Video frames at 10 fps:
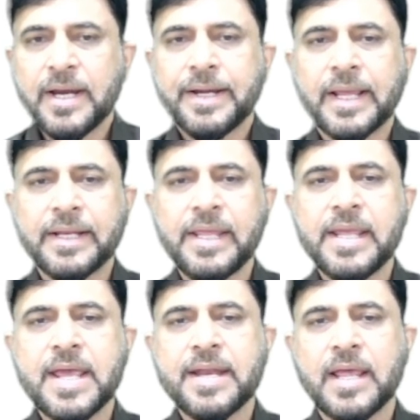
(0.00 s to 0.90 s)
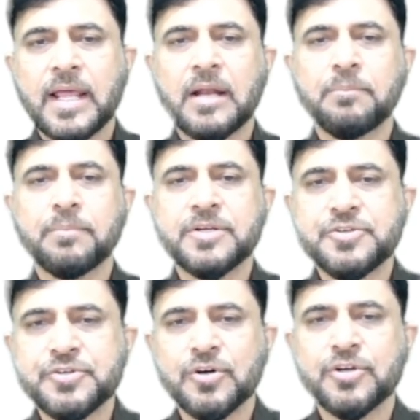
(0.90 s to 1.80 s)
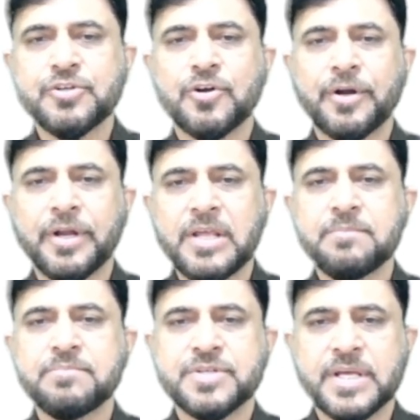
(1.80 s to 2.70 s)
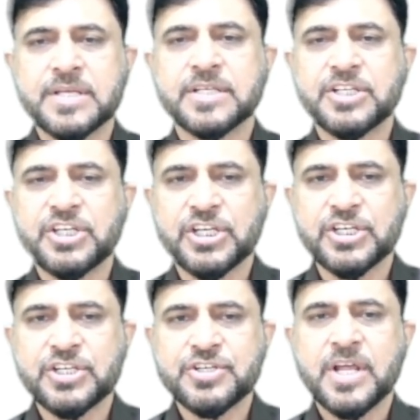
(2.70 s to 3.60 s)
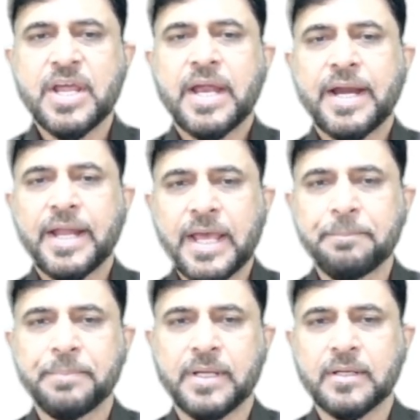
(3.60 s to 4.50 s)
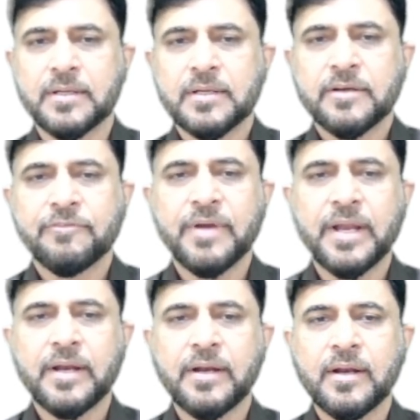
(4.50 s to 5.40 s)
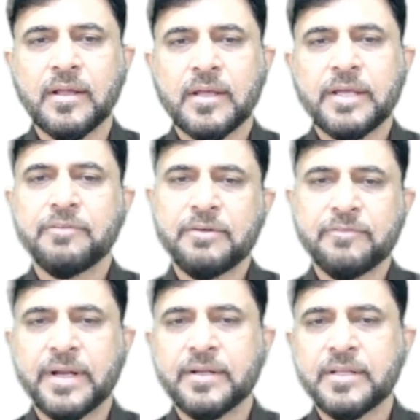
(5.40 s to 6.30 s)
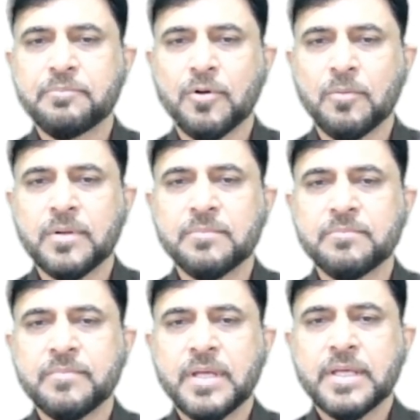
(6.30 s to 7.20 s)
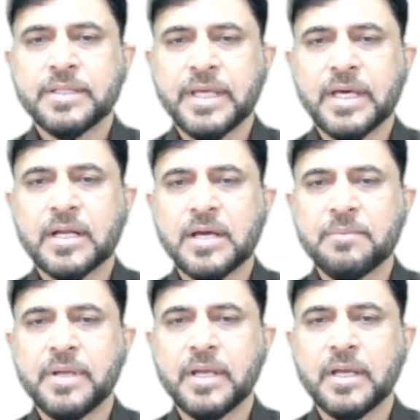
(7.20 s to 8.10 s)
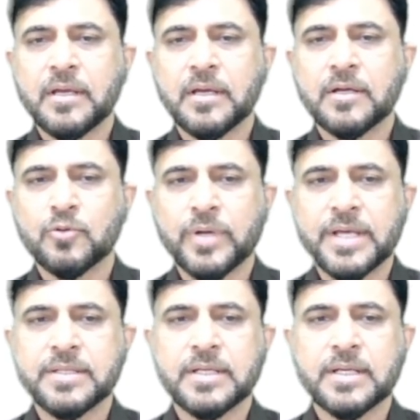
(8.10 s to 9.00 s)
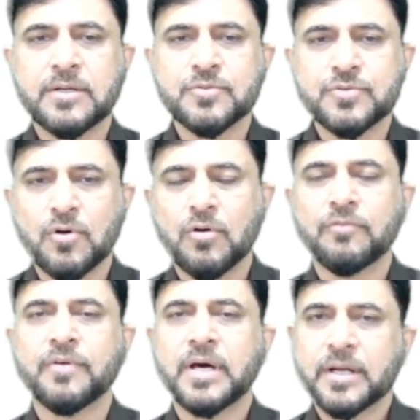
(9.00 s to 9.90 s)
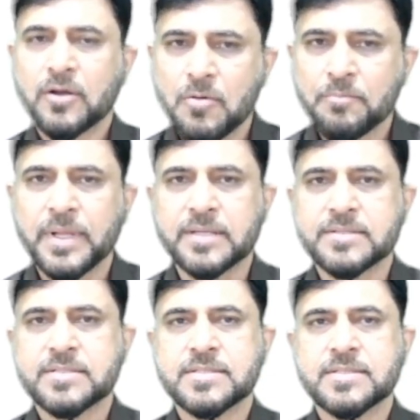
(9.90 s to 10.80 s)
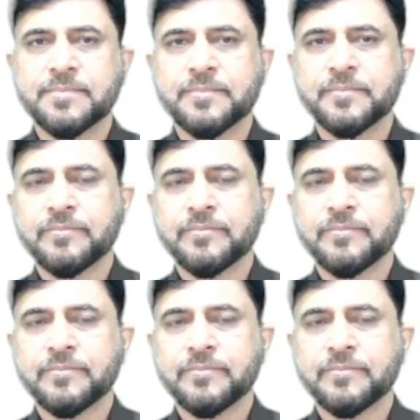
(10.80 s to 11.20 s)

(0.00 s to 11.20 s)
Technique can help ensure your team stays engaged and happy even when the problem they are coming together to solve are complex.